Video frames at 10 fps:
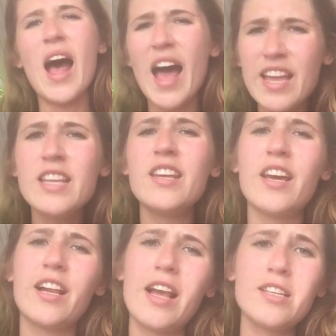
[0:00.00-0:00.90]
I need
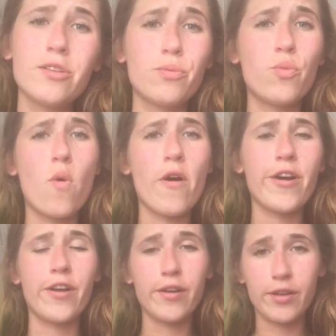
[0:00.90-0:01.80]
a glass of
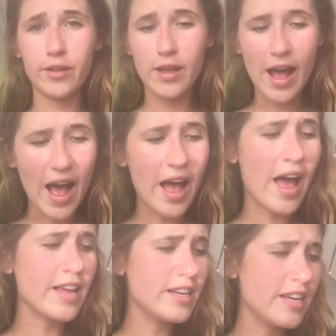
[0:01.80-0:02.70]
water.
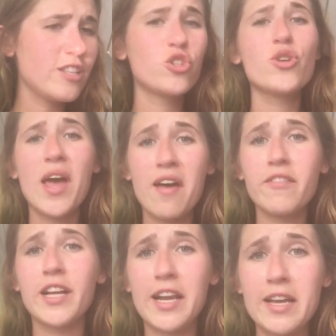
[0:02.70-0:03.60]
I need to
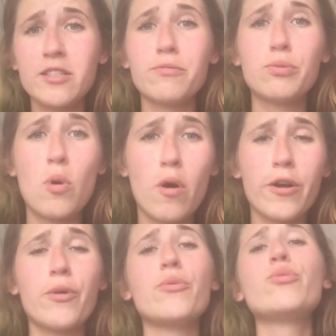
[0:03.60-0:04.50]
have a glass of
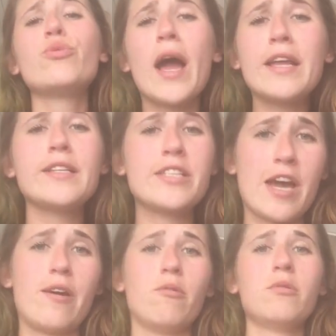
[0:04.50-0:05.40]
water right
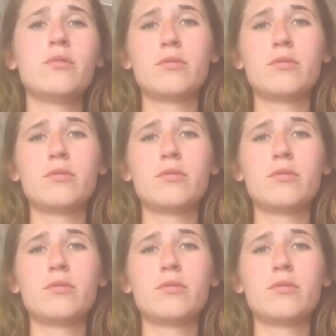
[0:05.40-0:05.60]
now.